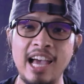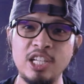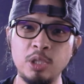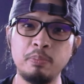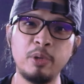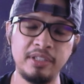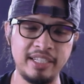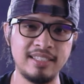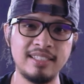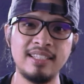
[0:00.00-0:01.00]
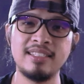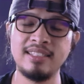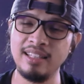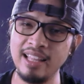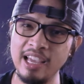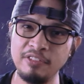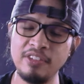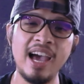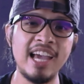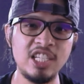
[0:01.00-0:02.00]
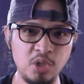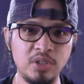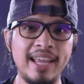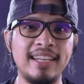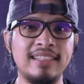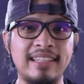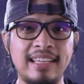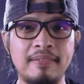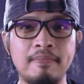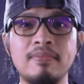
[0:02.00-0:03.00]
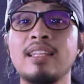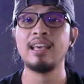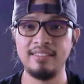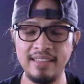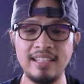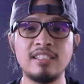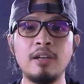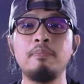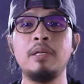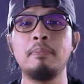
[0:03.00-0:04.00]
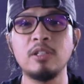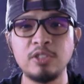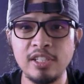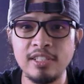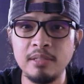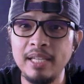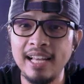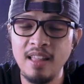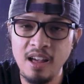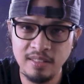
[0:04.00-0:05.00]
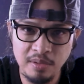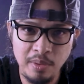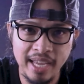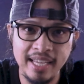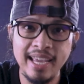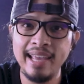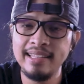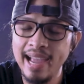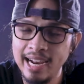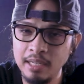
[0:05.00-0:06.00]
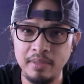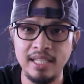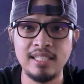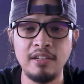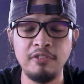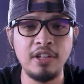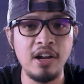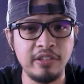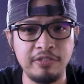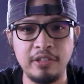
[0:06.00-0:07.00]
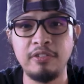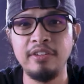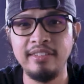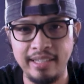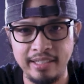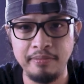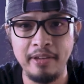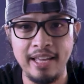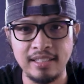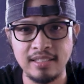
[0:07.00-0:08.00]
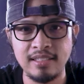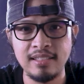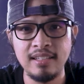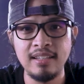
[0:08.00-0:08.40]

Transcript: I shoot portraits, still life, I shoot anything. Then some people trusted me along the way and hired me as a photographer for their events.